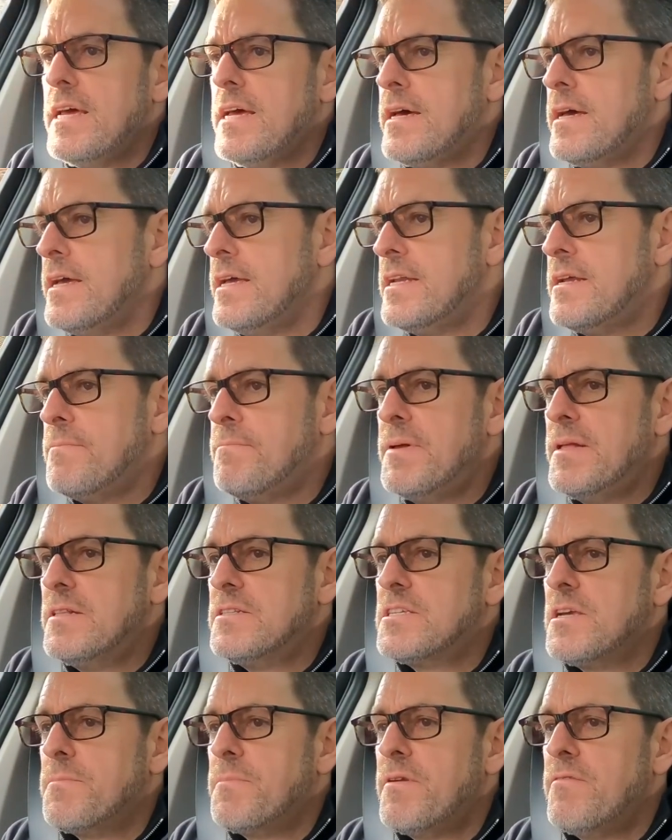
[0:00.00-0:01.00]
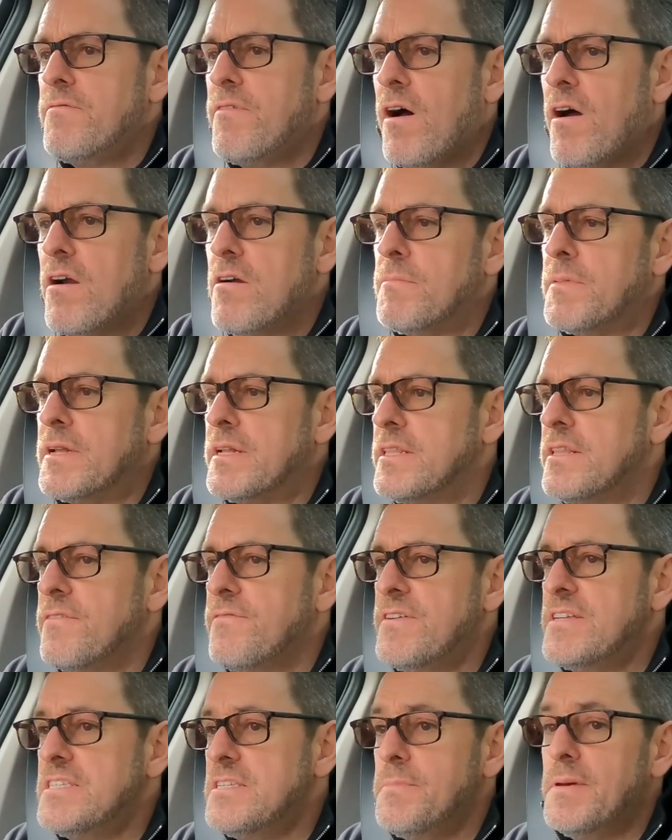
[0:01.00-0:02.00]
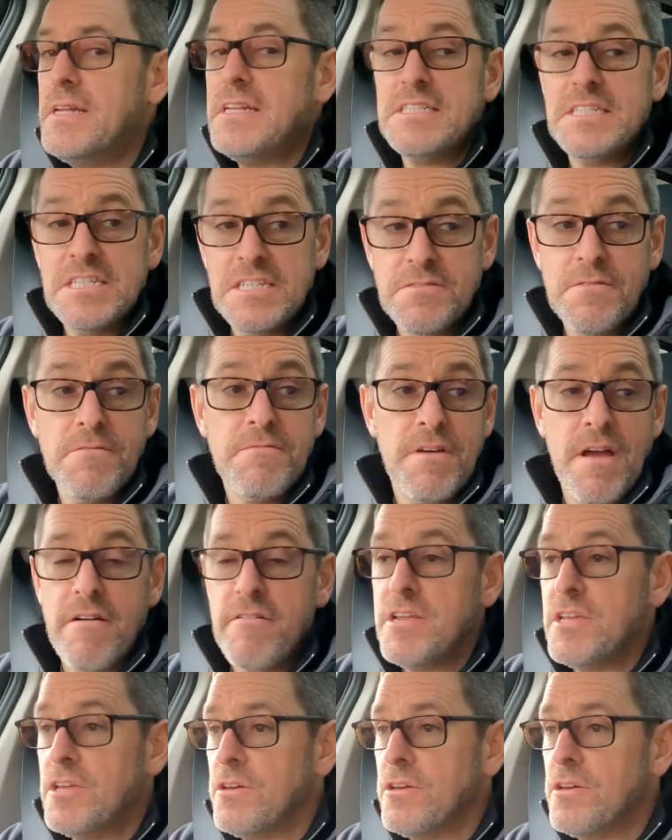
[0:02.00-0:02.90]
a built-up environment, the visibility is very